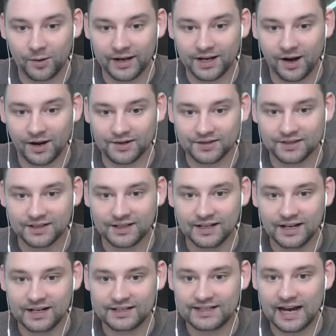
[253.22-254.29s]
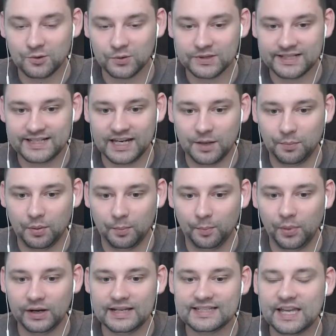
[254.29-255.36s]
Oh my God. That was deep.
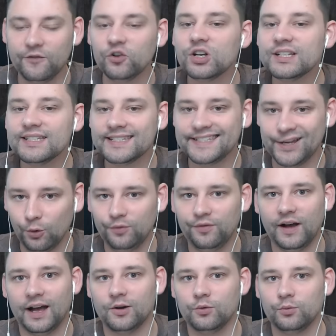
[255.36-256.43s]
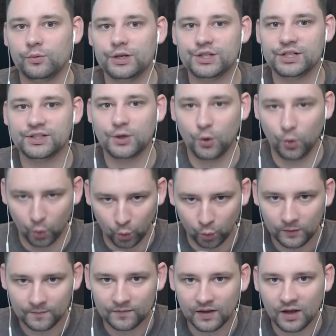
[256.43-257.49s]
But it's given us silver, which is
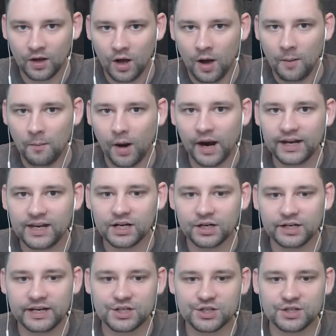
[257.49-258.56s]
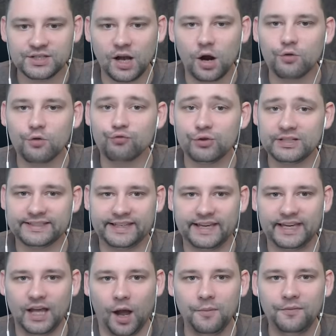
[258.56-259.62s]
cool. Mining conditions are
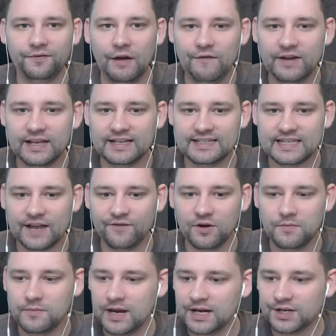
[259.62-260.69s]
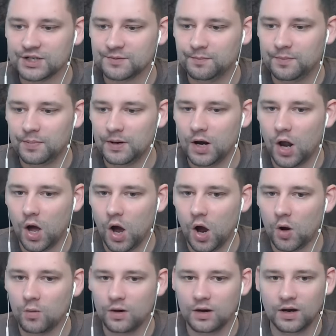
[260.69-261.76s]
risky. I'm 57 meters
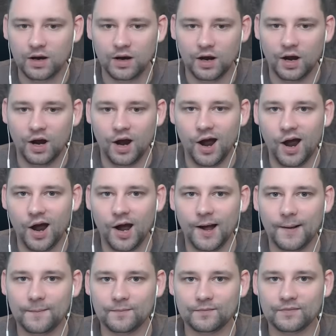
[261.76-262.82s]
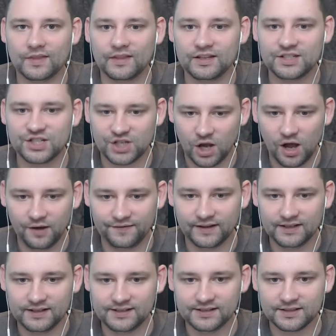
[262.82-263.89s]
below the
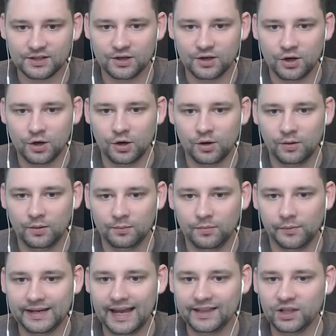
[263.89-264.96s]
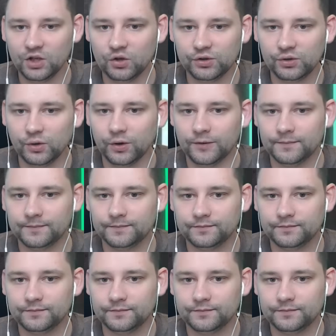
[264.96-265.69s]
surface. But we're getting the good ore.